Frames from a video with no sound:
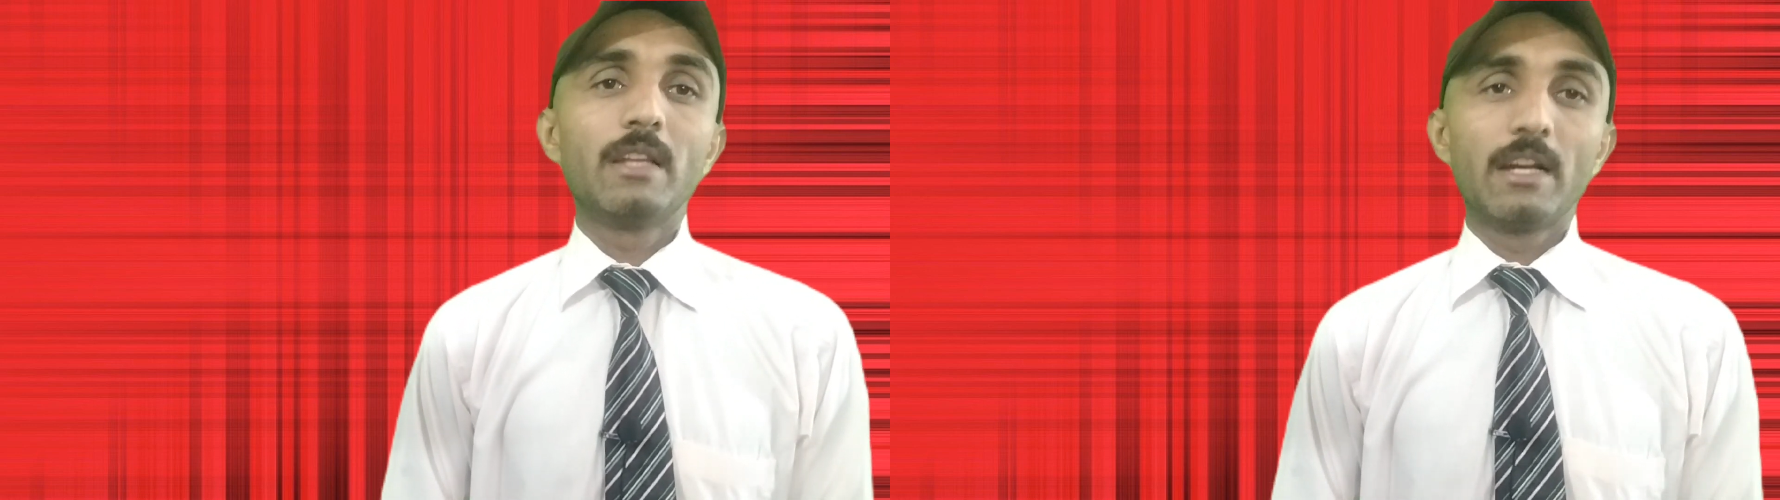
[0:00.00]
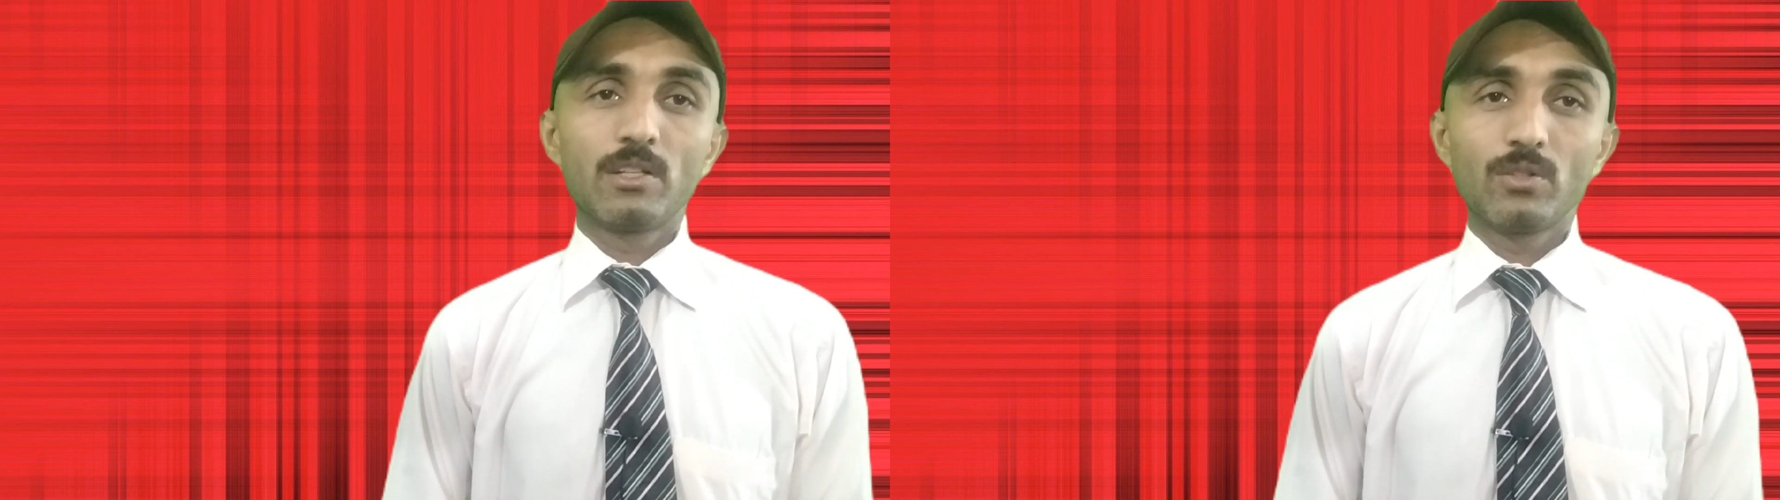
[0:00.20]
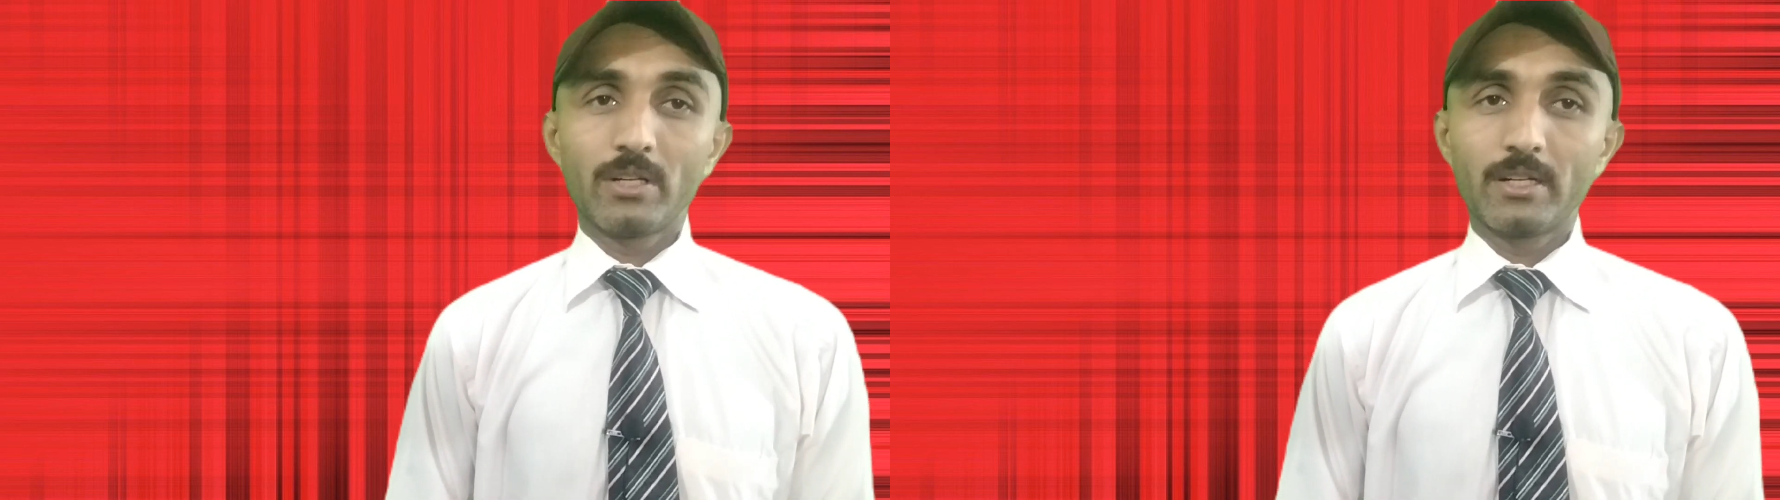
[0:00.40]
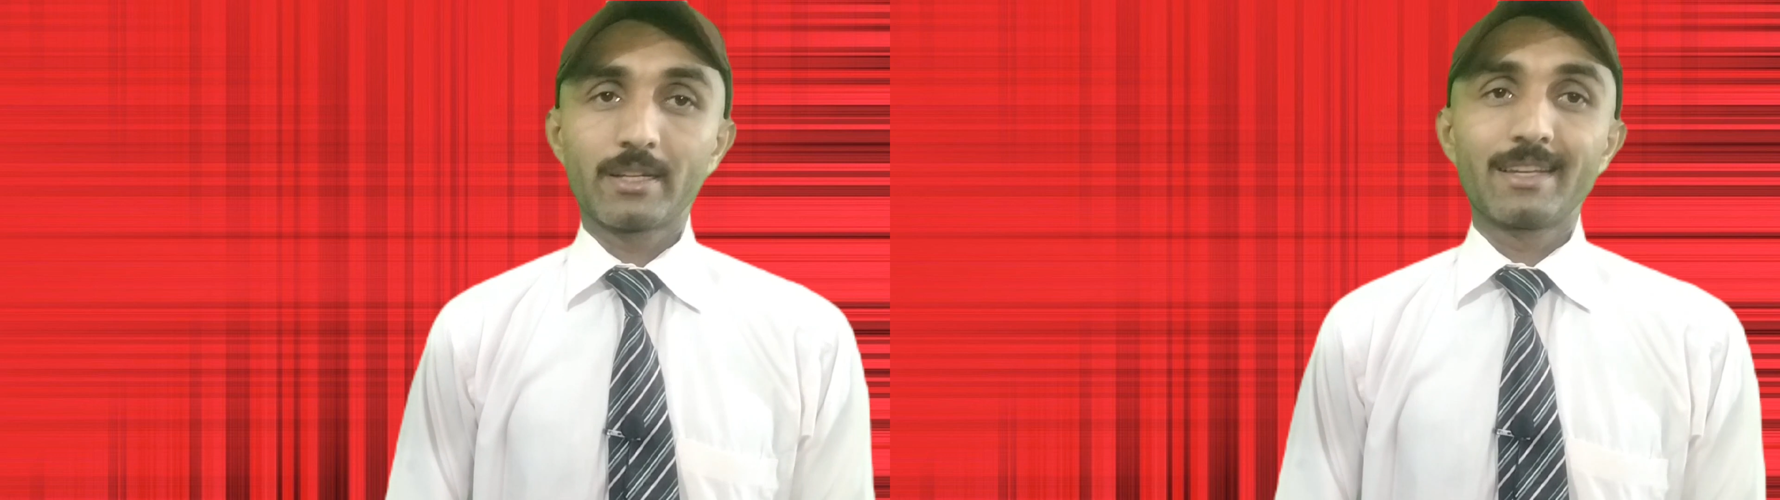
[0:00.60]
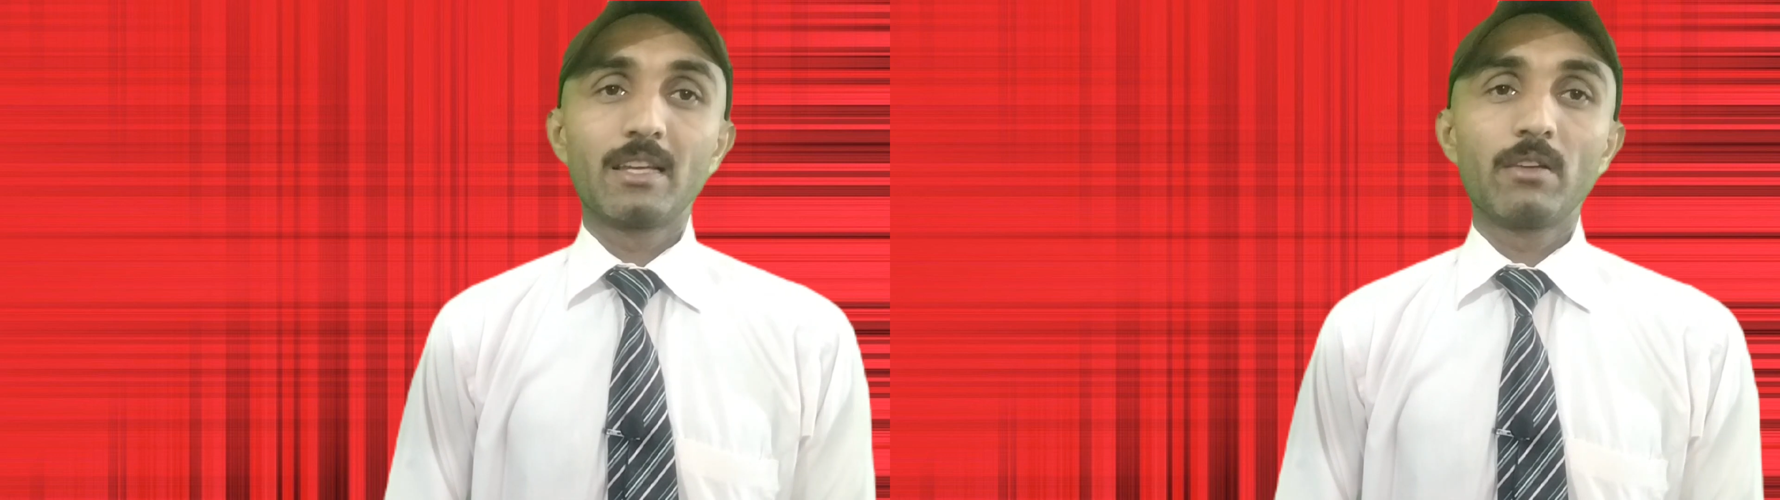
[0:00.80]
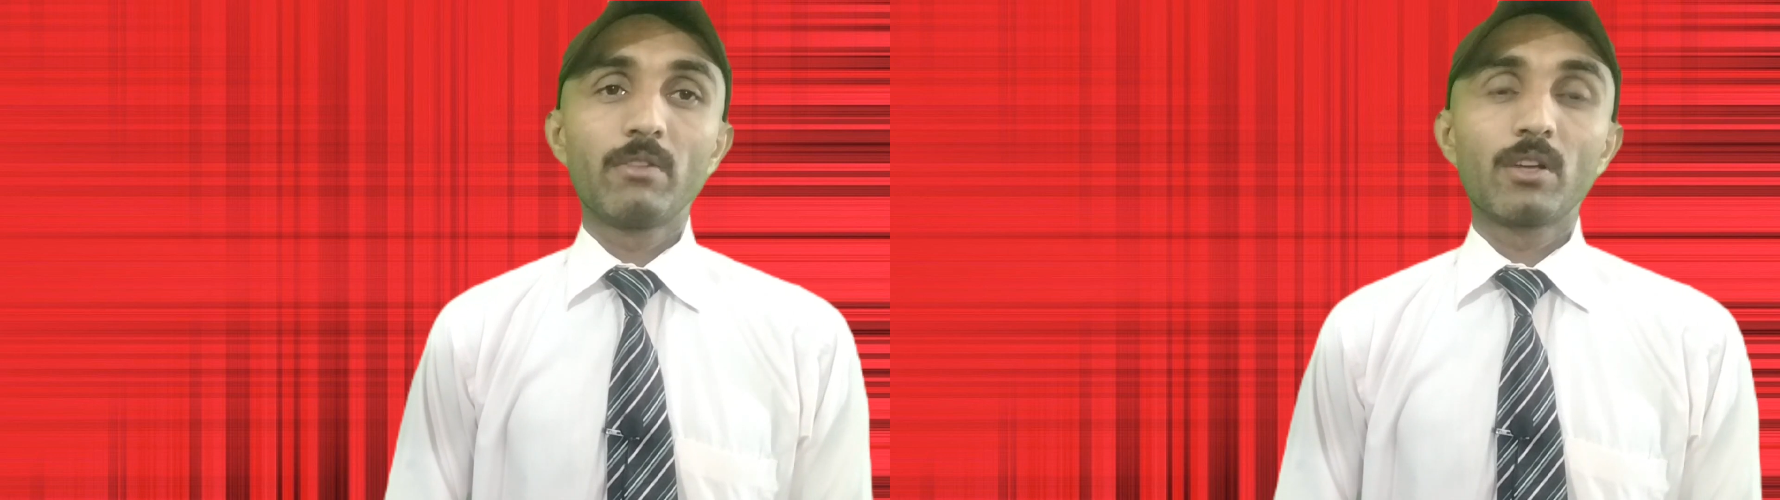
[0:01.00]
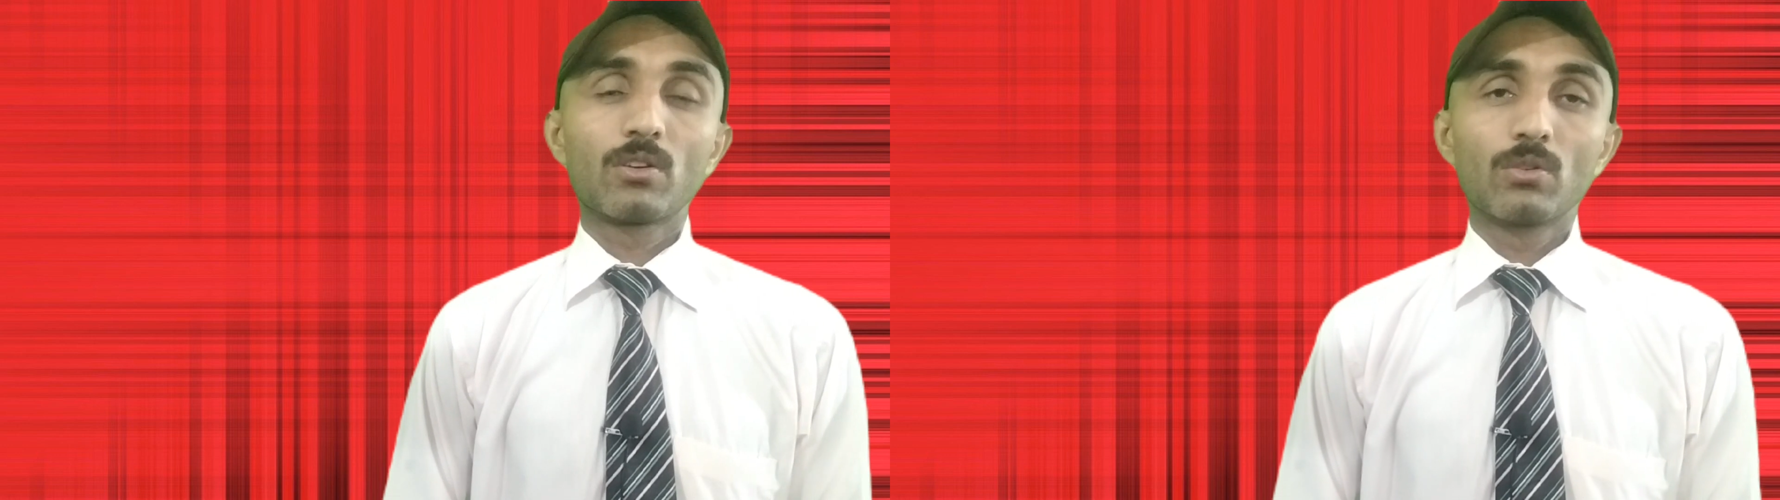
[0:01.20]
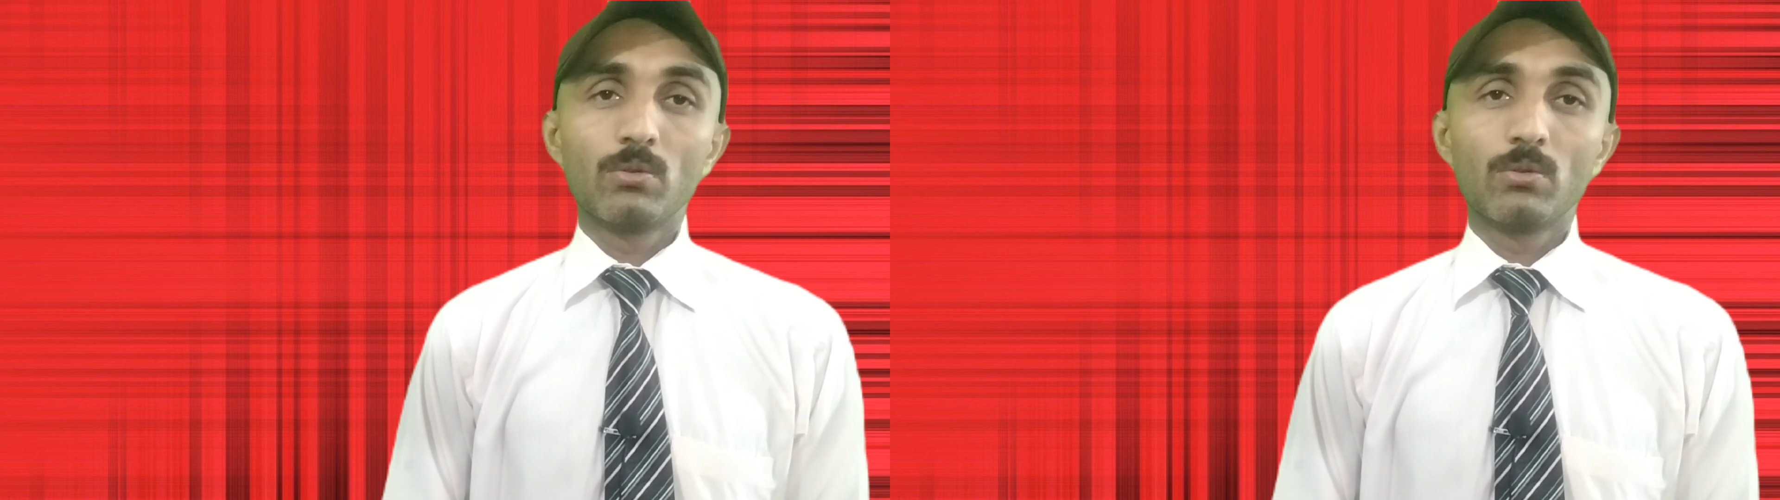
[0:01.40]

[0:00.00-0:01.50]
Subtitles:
that you are giving